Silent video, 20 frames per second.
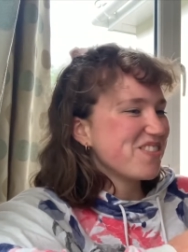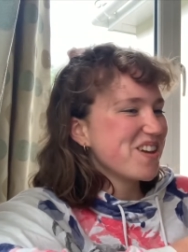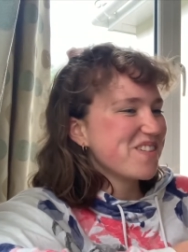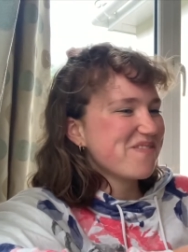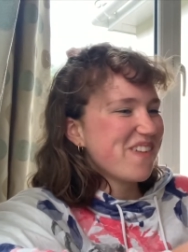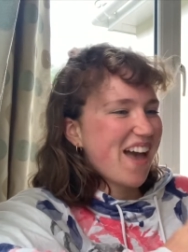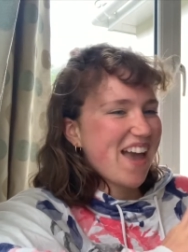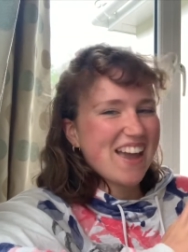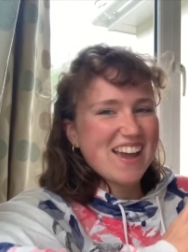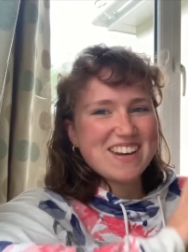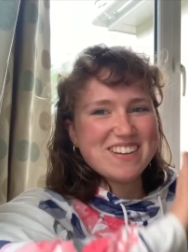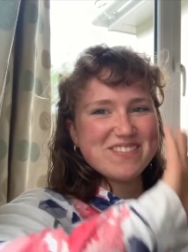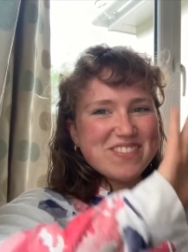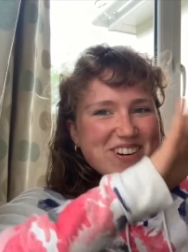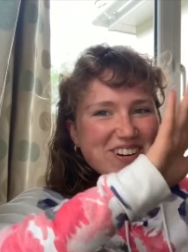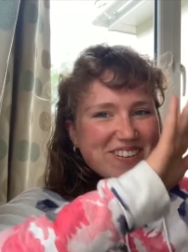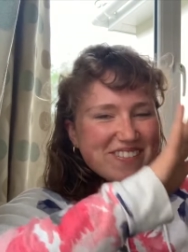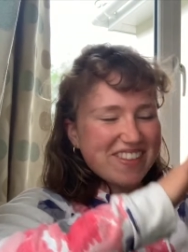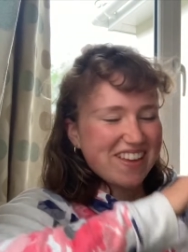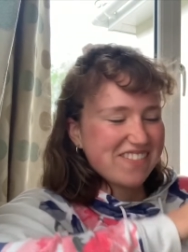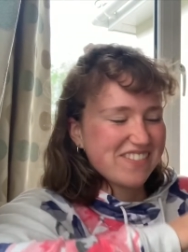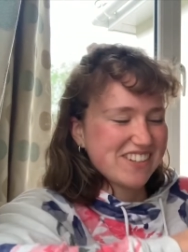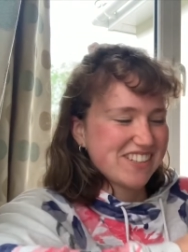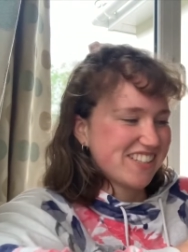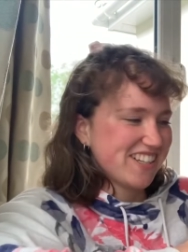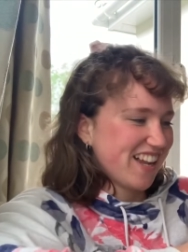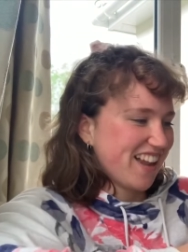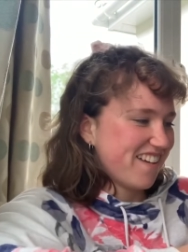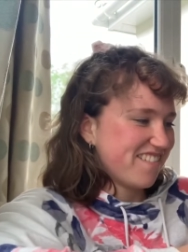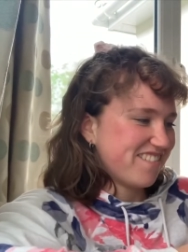not buying any more of them
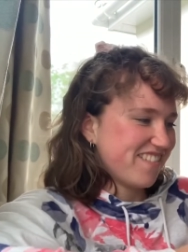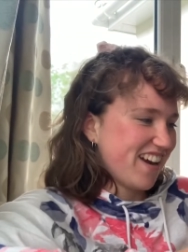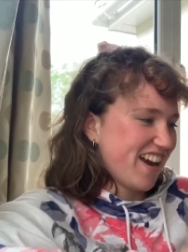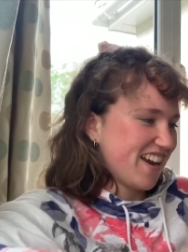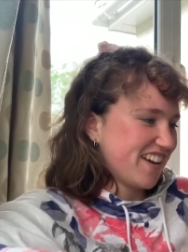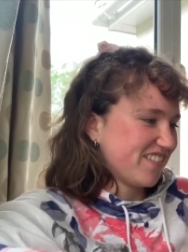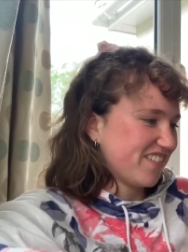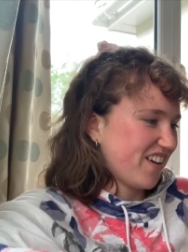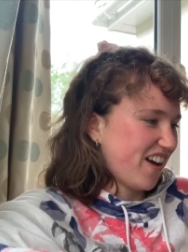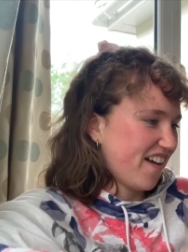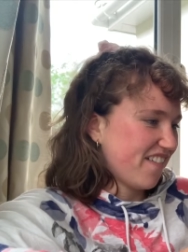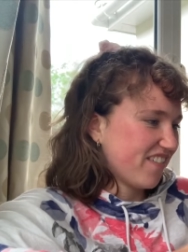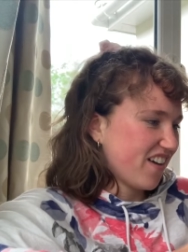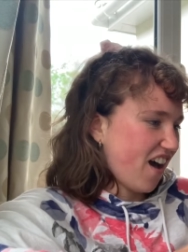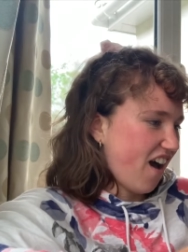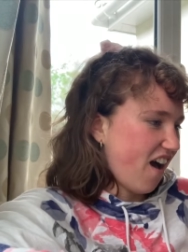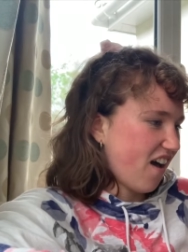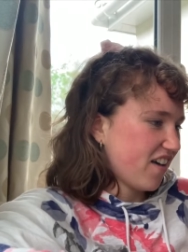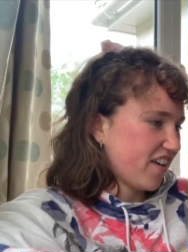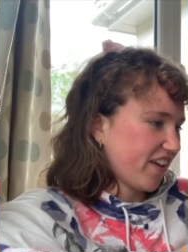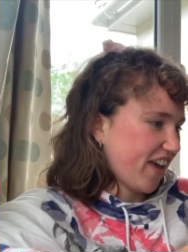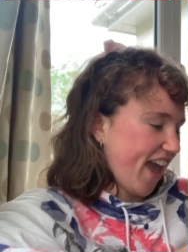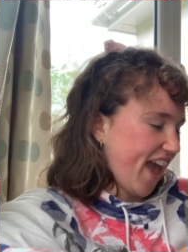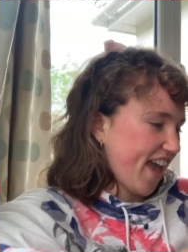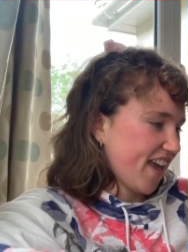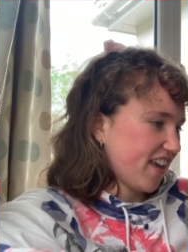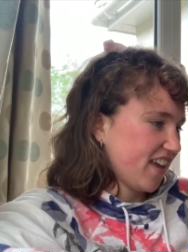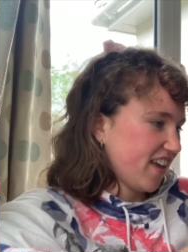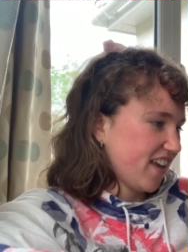until I've read what I've got. Okay,